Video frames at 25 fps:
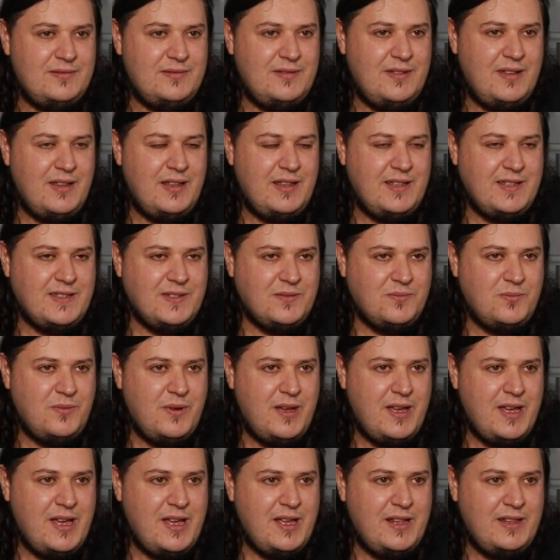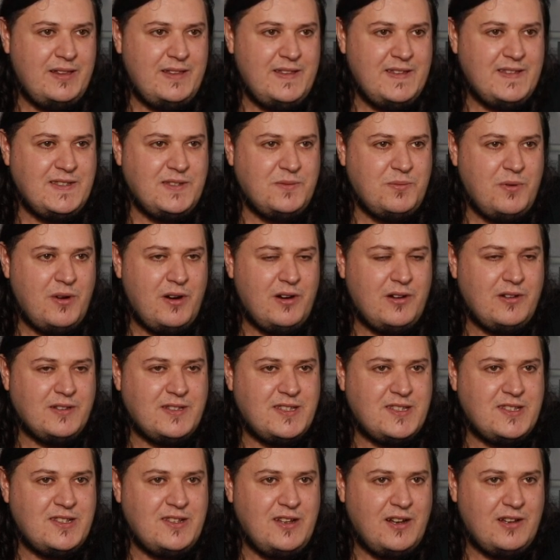Now this is where I got
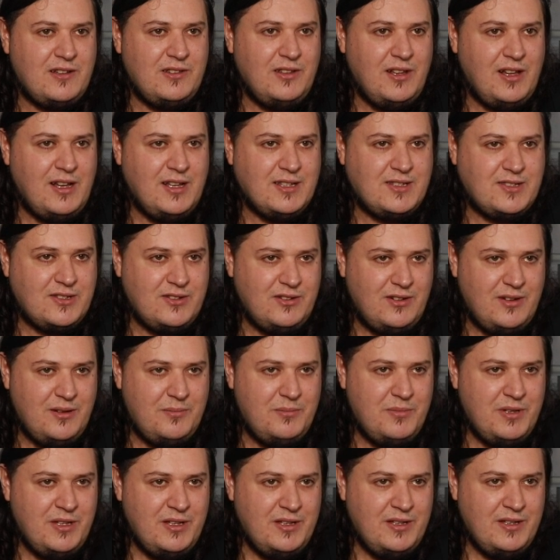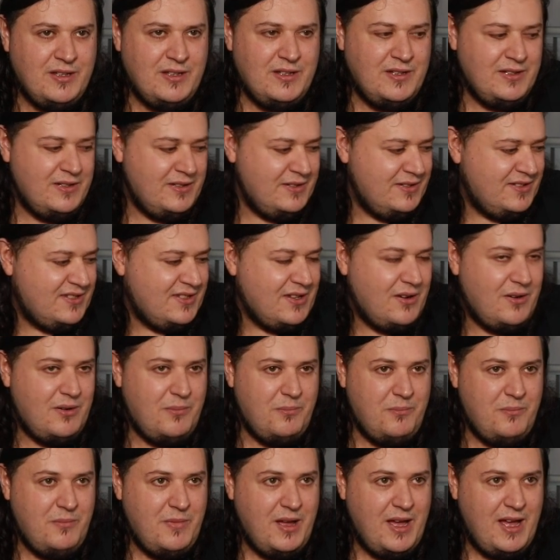stuck last time. So
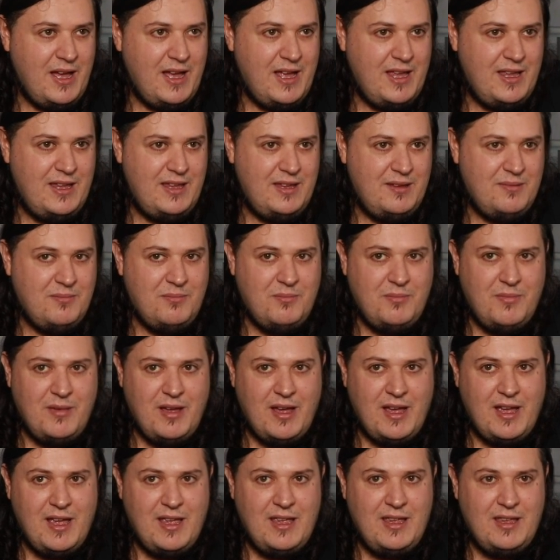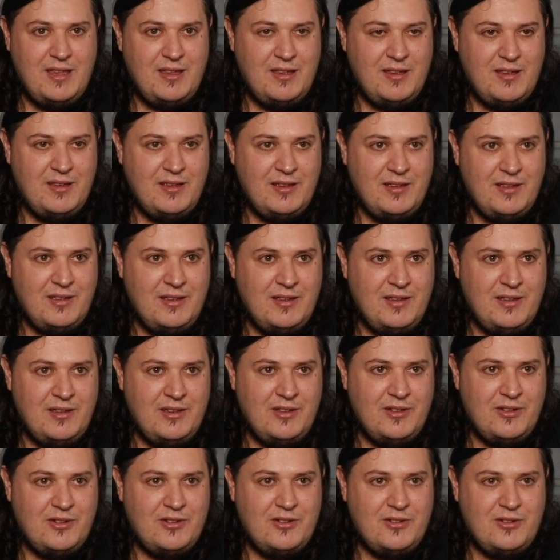I may
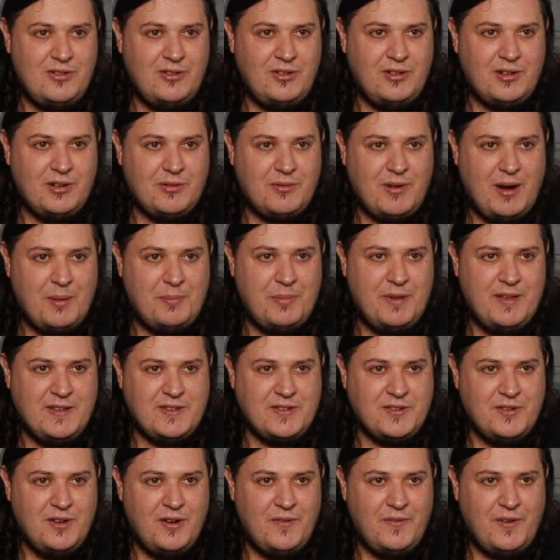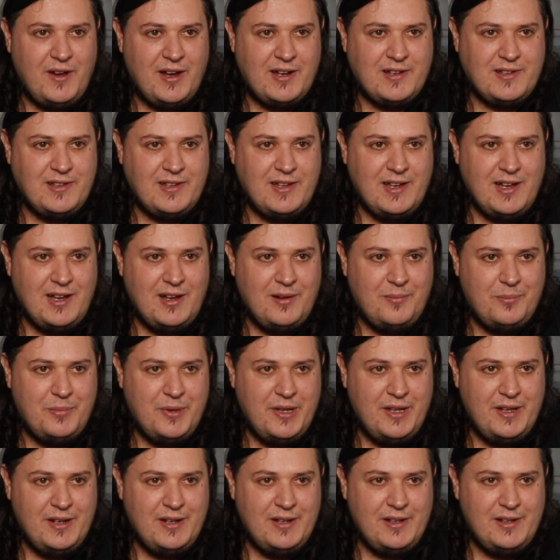call it a wrap here soon if I actually can't
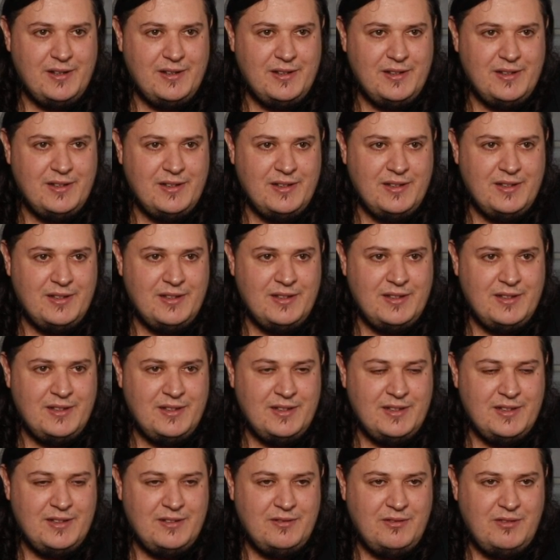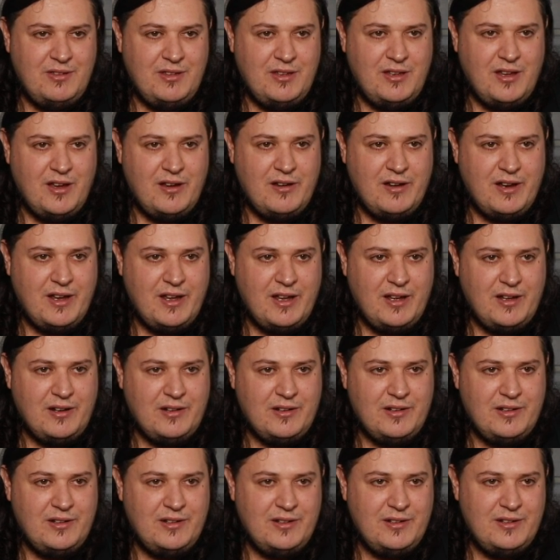beat it. You go
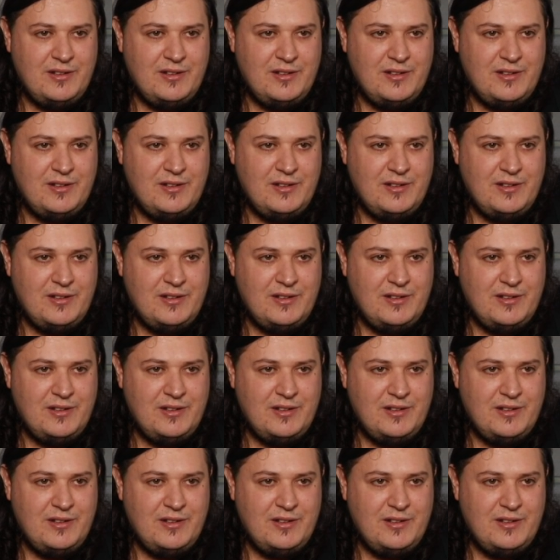down,